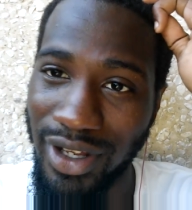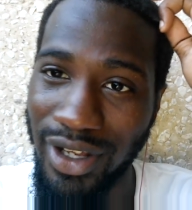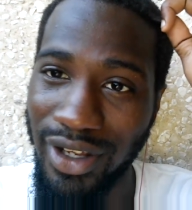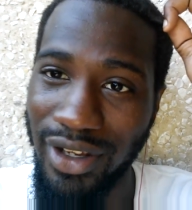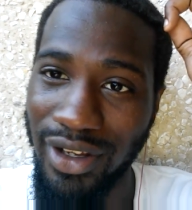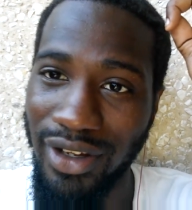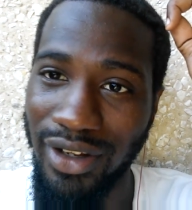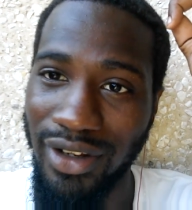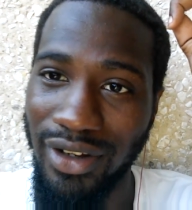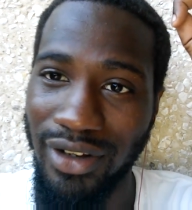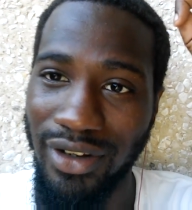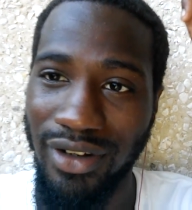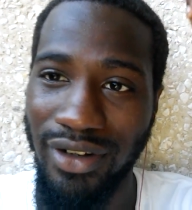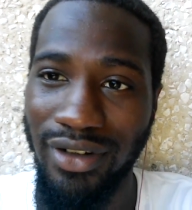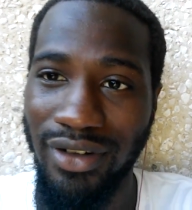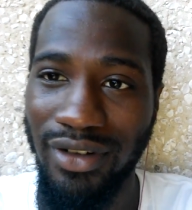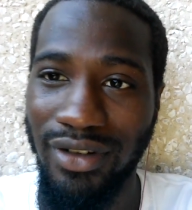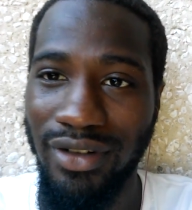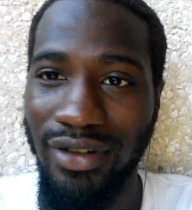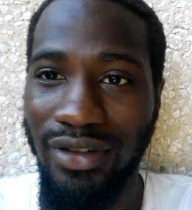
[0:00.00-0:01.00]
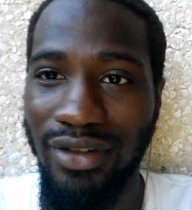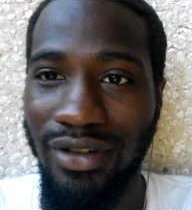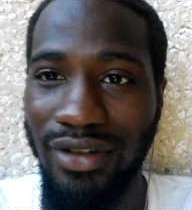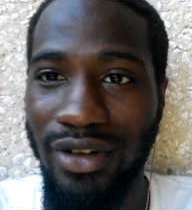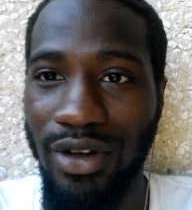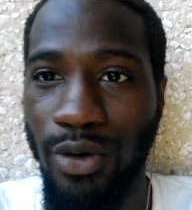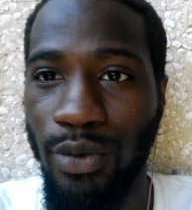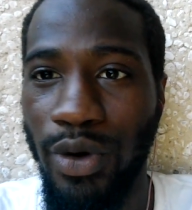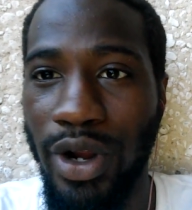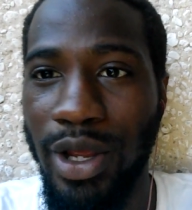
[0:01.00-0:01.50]
and
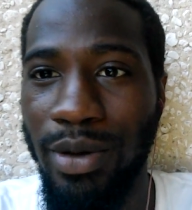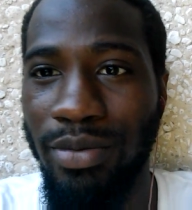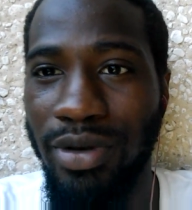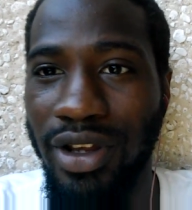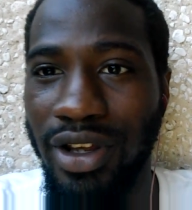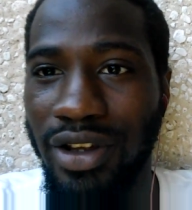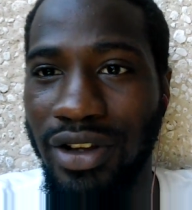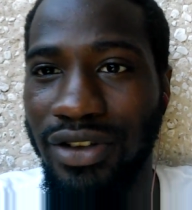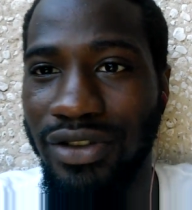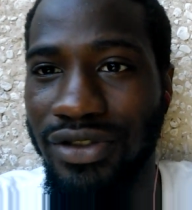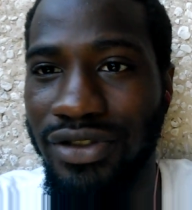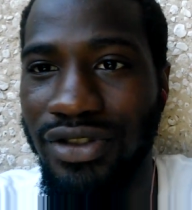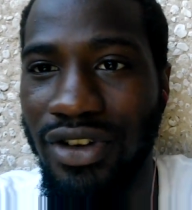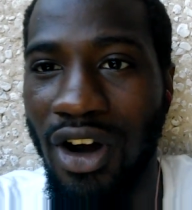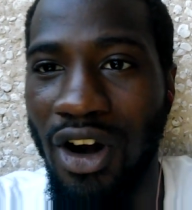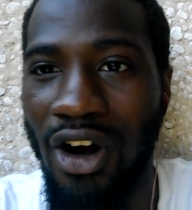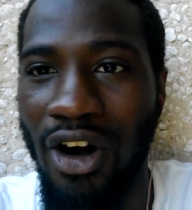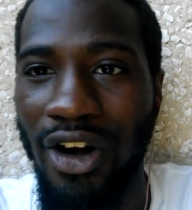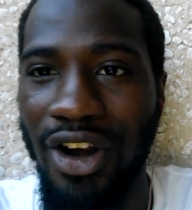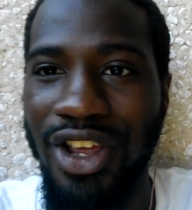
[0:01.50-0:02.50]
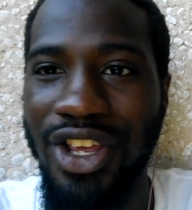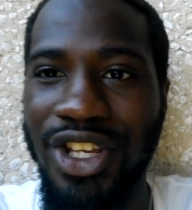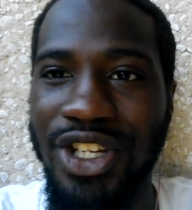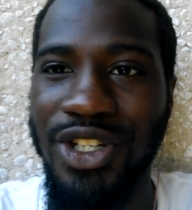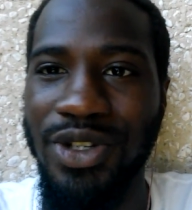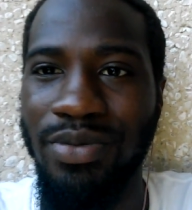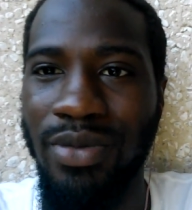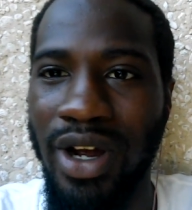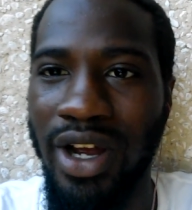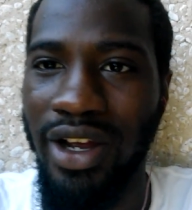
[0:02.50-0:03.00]
Arabians are
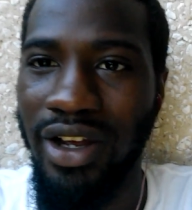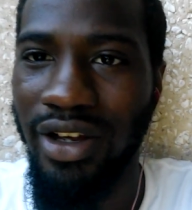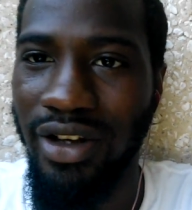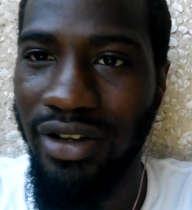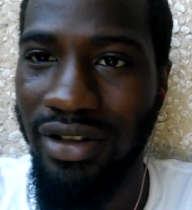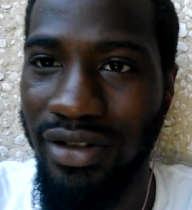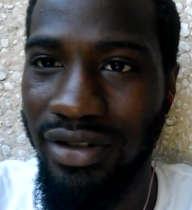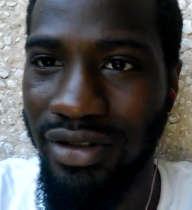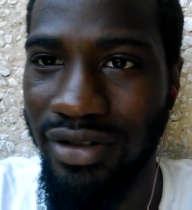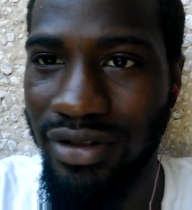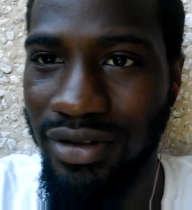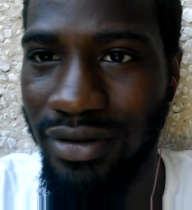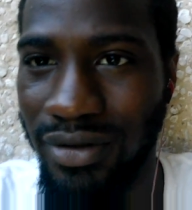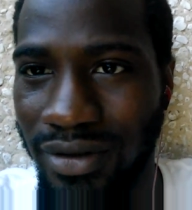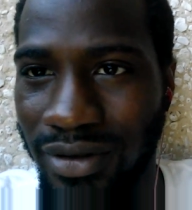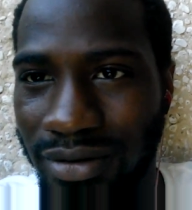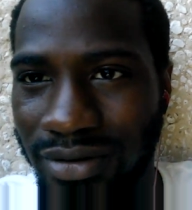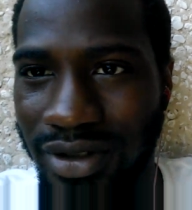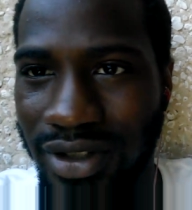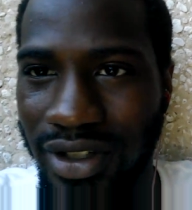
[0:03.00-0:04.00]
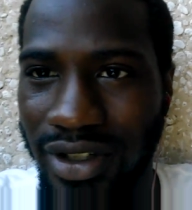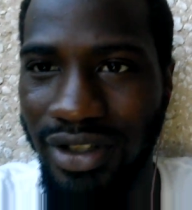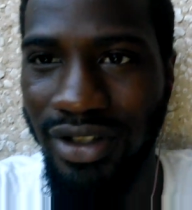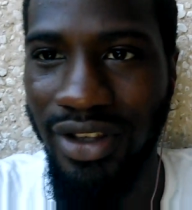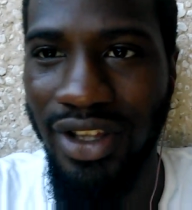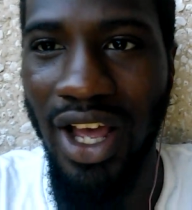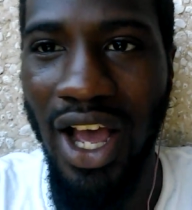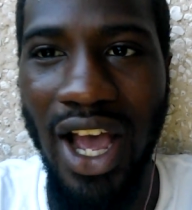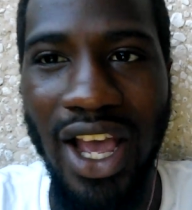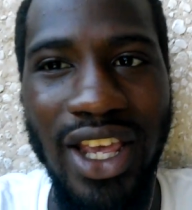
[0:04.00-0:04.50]
Ishmael. You know what I'm
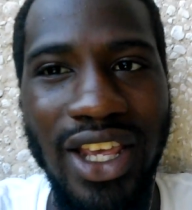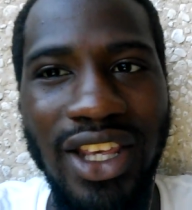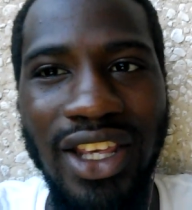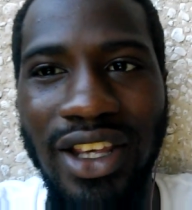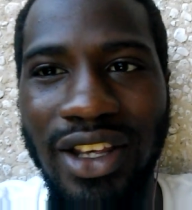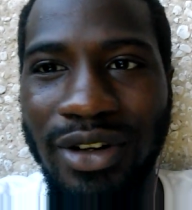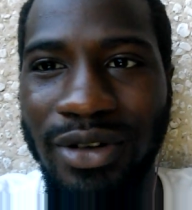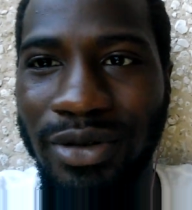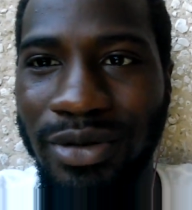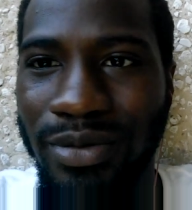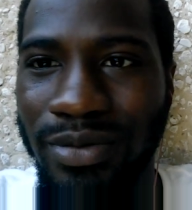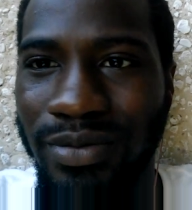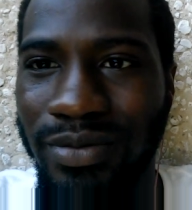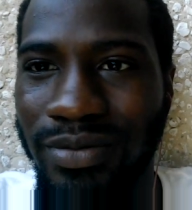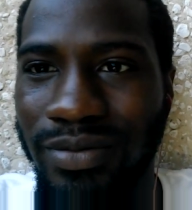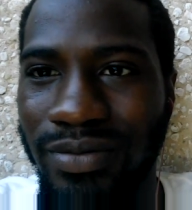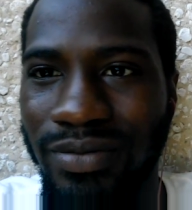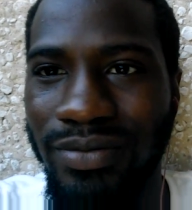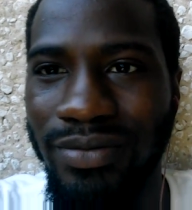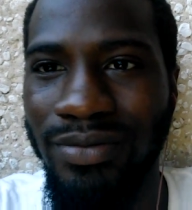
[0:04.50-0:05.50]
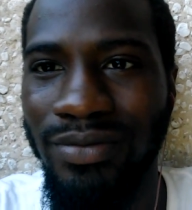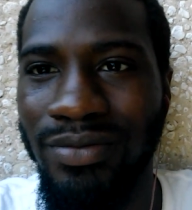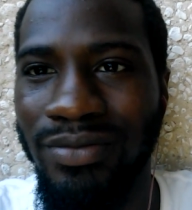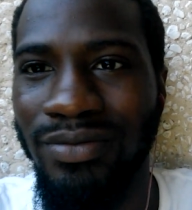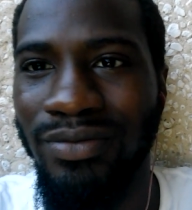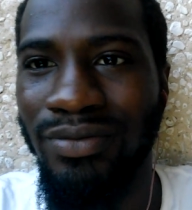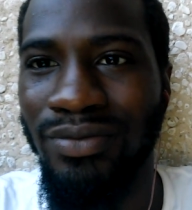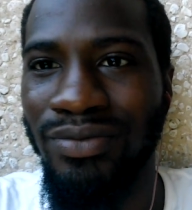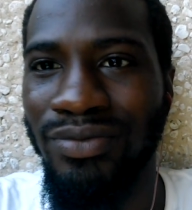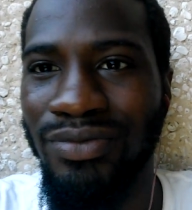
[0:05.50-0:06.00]
saying? Not Edom.
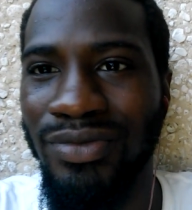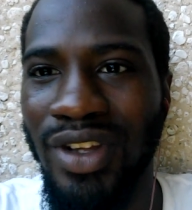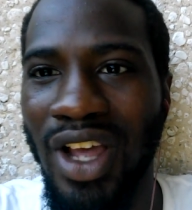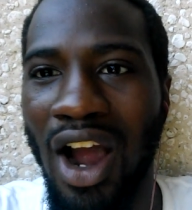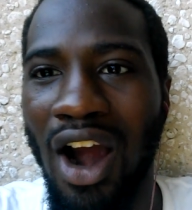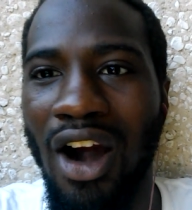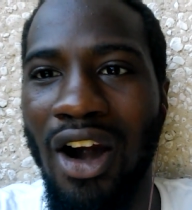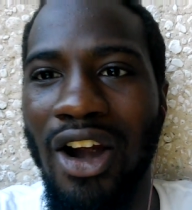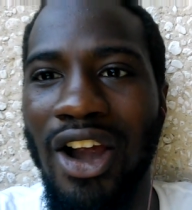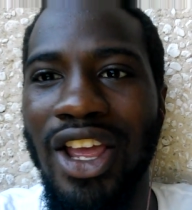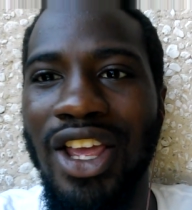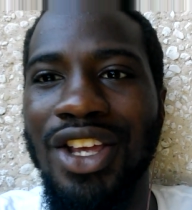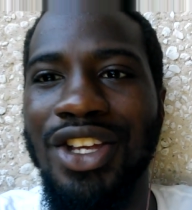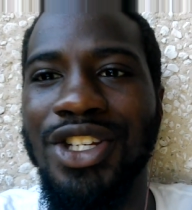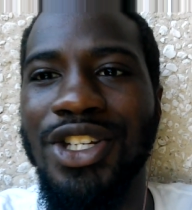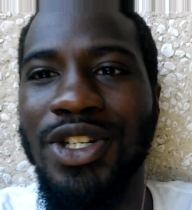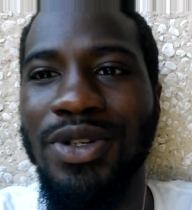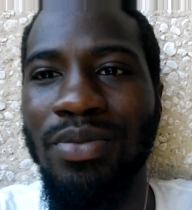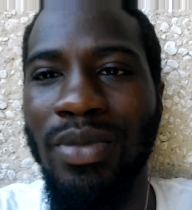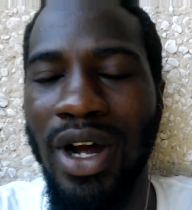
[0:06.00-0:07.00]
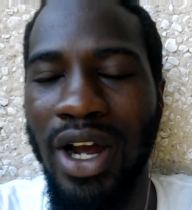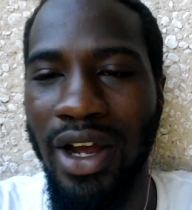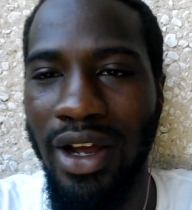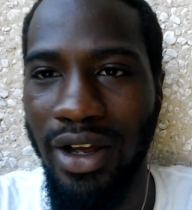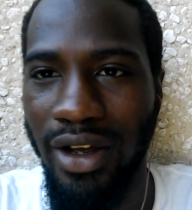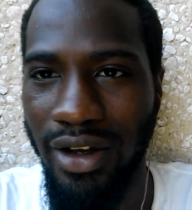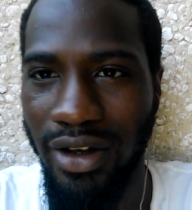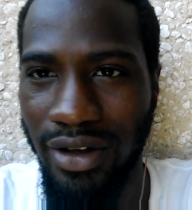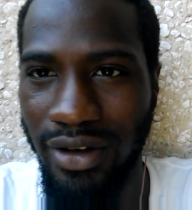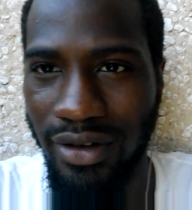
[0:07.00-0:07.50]
Are
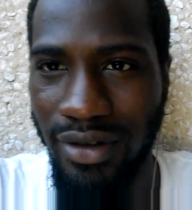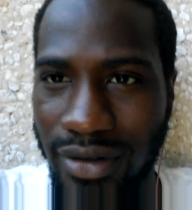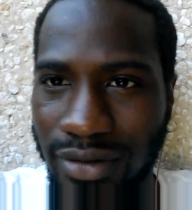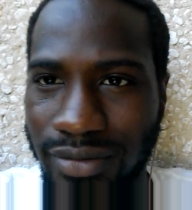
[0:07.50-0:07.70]
Ishmael.